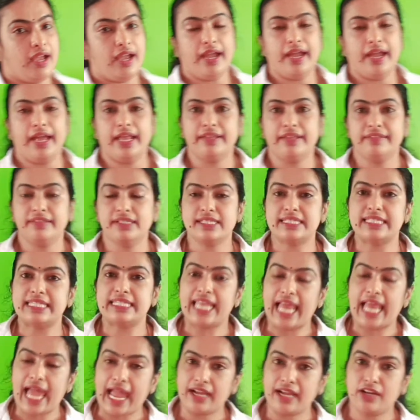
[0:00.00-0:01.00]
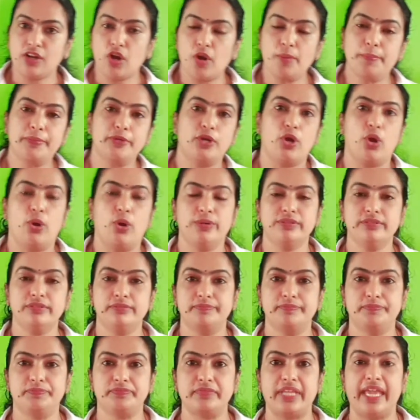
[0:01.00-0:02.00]
And this Lac
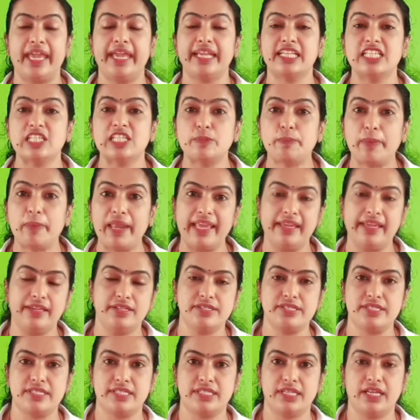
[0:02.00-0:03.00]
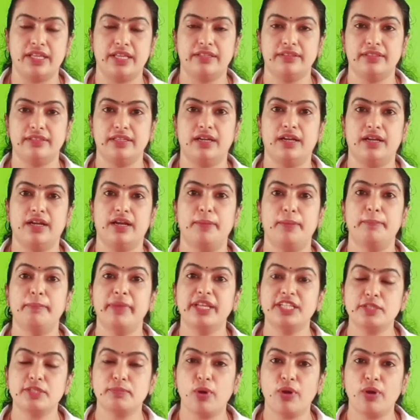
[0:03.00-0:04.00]
operon explains the
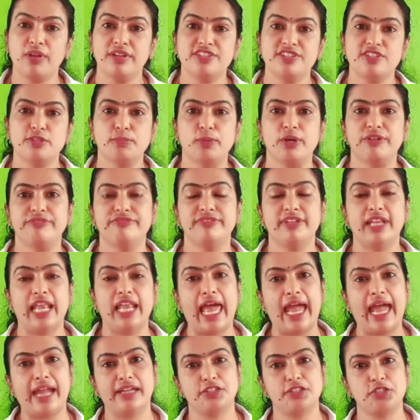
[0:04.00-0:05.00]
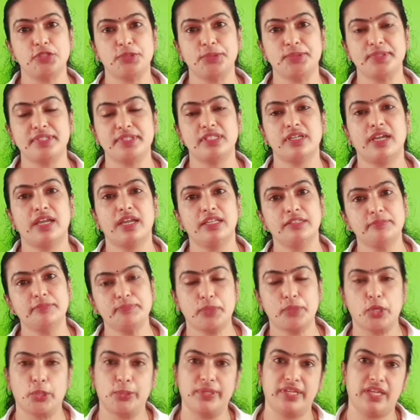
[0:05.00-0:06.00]
metabolism of lactose in
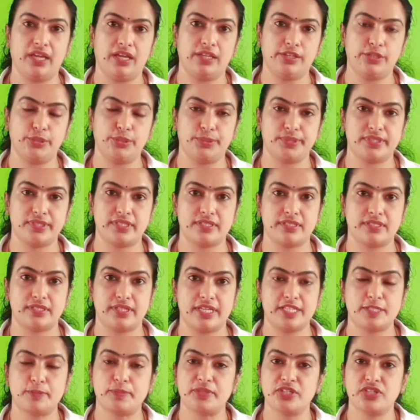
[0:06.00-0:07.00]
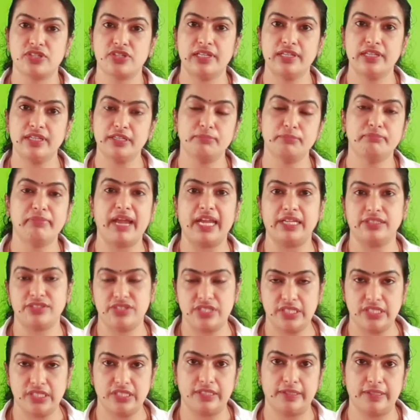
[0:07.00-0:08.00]
prokaryotes, especially in
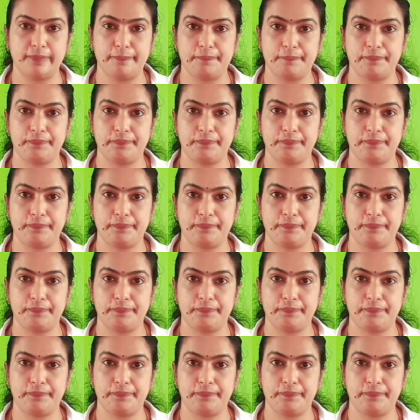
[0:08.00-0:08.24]
bacteria.